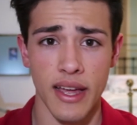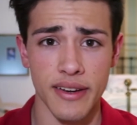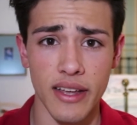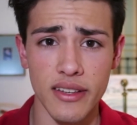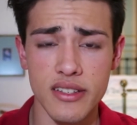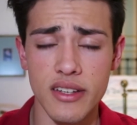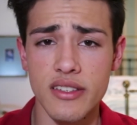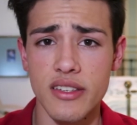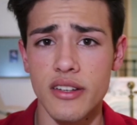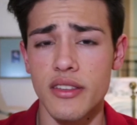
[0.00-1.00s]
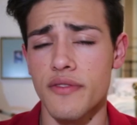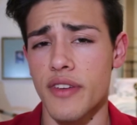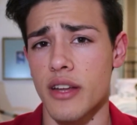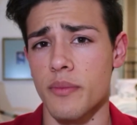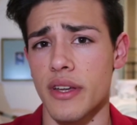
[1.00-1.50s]
Now let's consider the
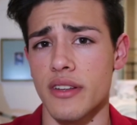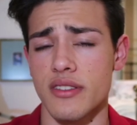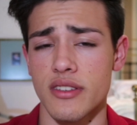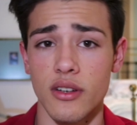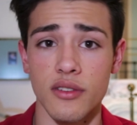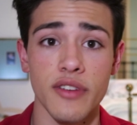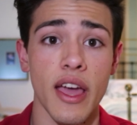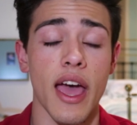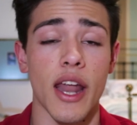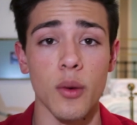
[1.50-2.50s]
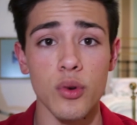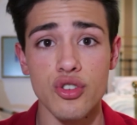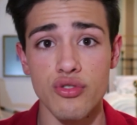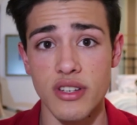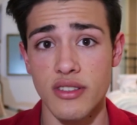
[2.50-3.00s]
fountain pen itself, and I will
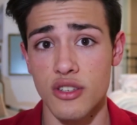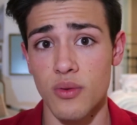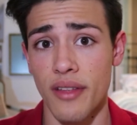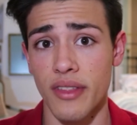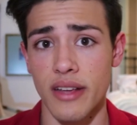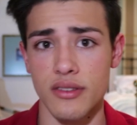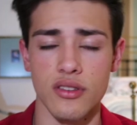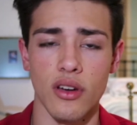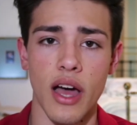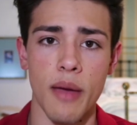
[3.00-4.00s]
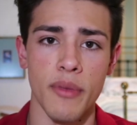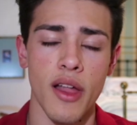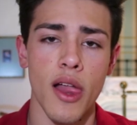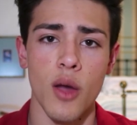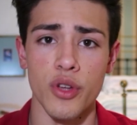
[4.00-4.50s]
stress this one last time,
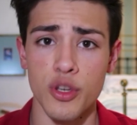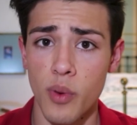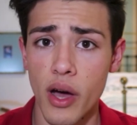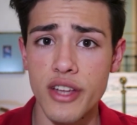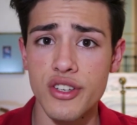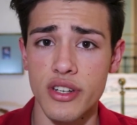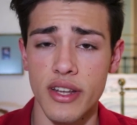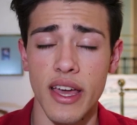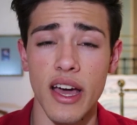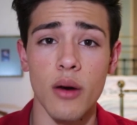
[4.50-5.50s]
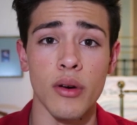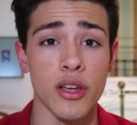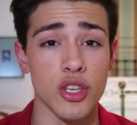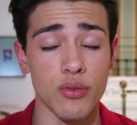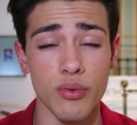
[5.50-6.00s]
when you buy a
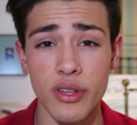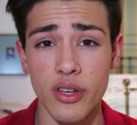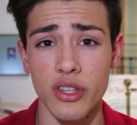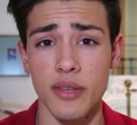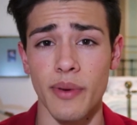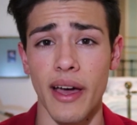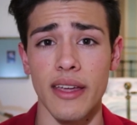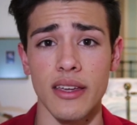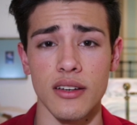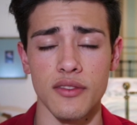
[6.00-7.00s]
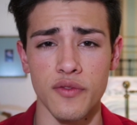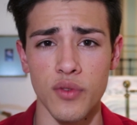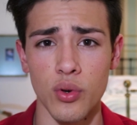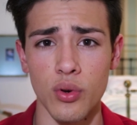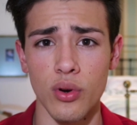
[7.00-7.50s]
Jinhao, you're really only paying
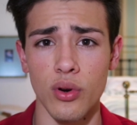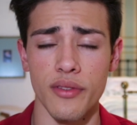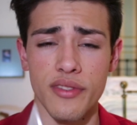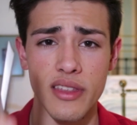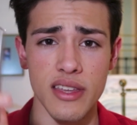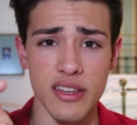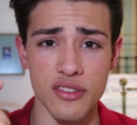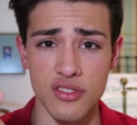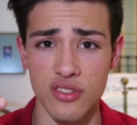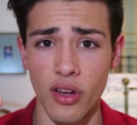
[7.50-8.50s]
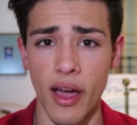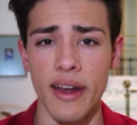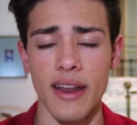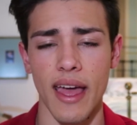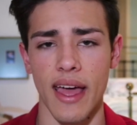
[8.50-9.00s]
for the
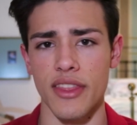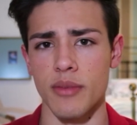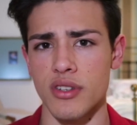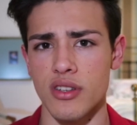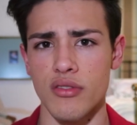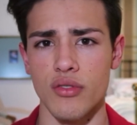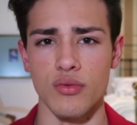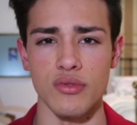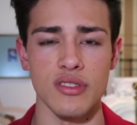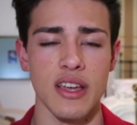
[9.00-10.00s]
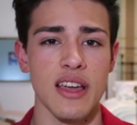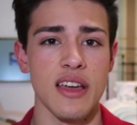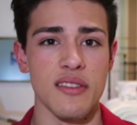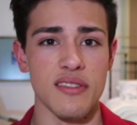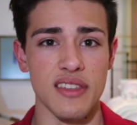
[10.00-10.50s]
design and the materials.
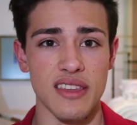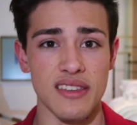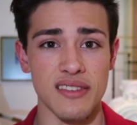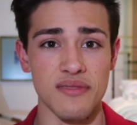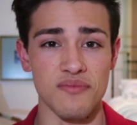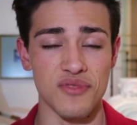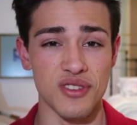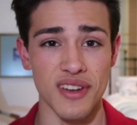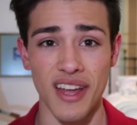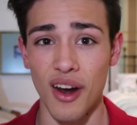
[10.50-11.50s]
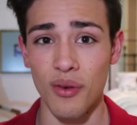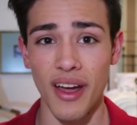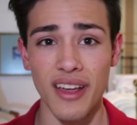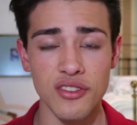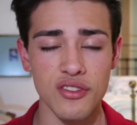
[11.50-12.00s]
The Jinhao
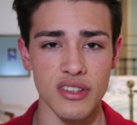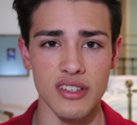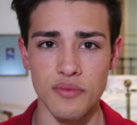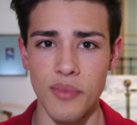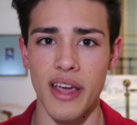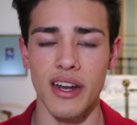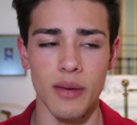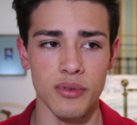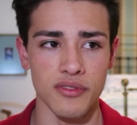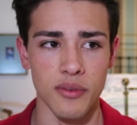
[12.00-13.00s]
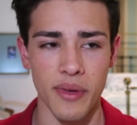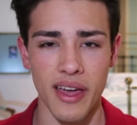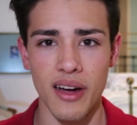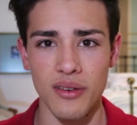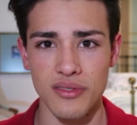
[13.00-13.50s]
range is made up of
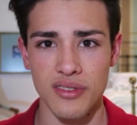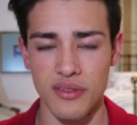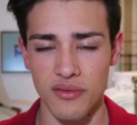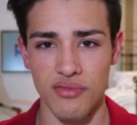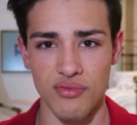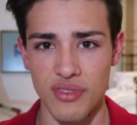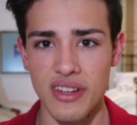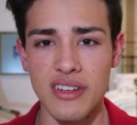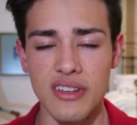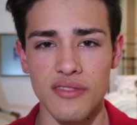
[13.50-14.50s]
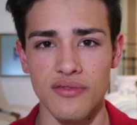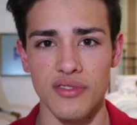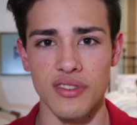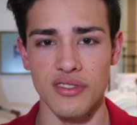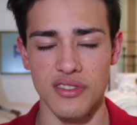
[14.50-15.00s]
about three
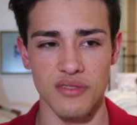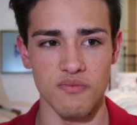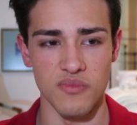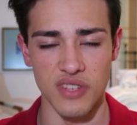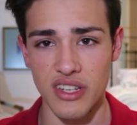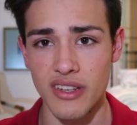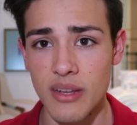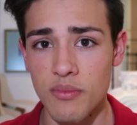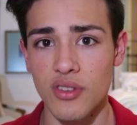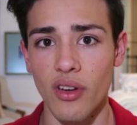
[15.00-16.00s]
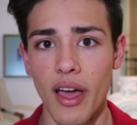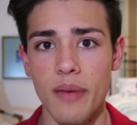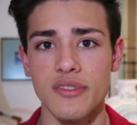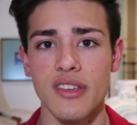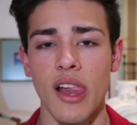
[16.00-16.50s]
different nib
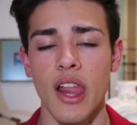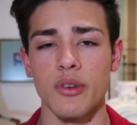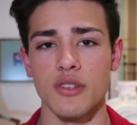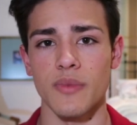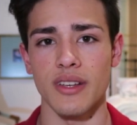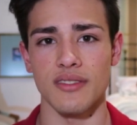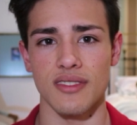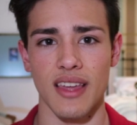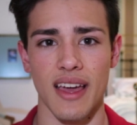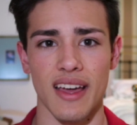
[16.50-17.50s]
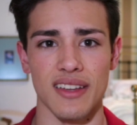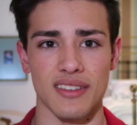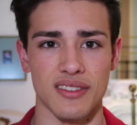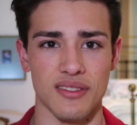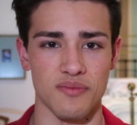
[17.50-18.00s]
types, which means
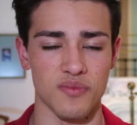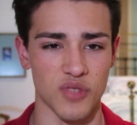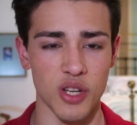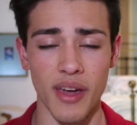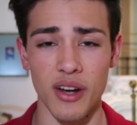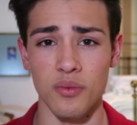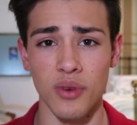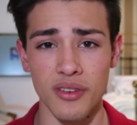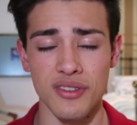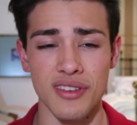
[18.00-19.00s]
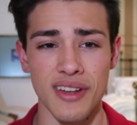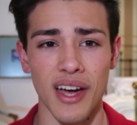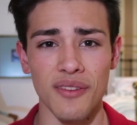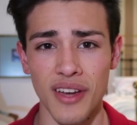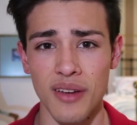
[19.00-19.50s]
that no matter what
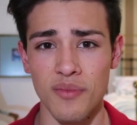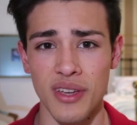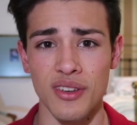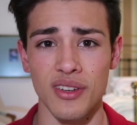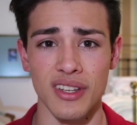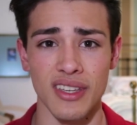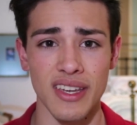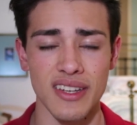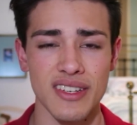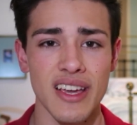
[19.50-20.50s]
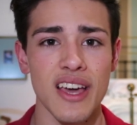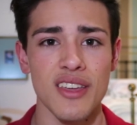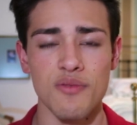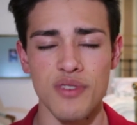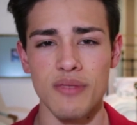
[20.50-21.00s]
Jinhao fountain pen you're going to get,
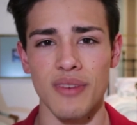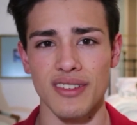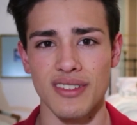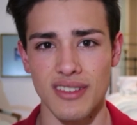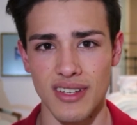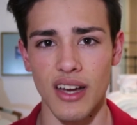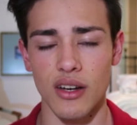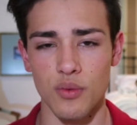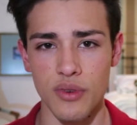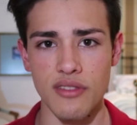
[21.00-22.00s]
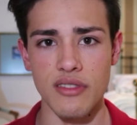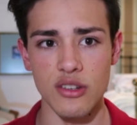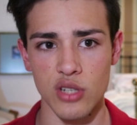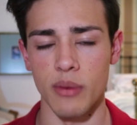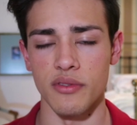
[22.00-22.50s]
you're pretty much stuck with the
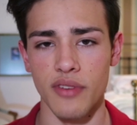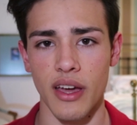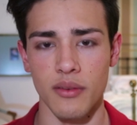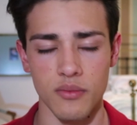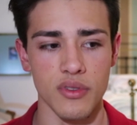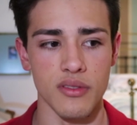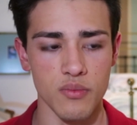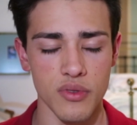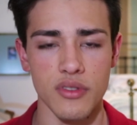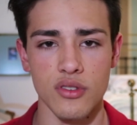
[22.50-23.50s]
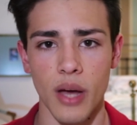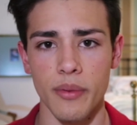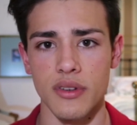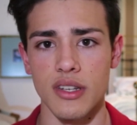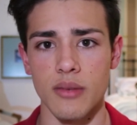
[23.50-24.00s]
type of fountain with, the type
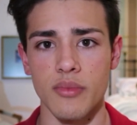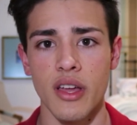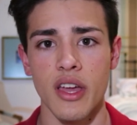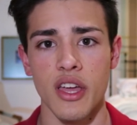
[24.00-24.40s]
of nib.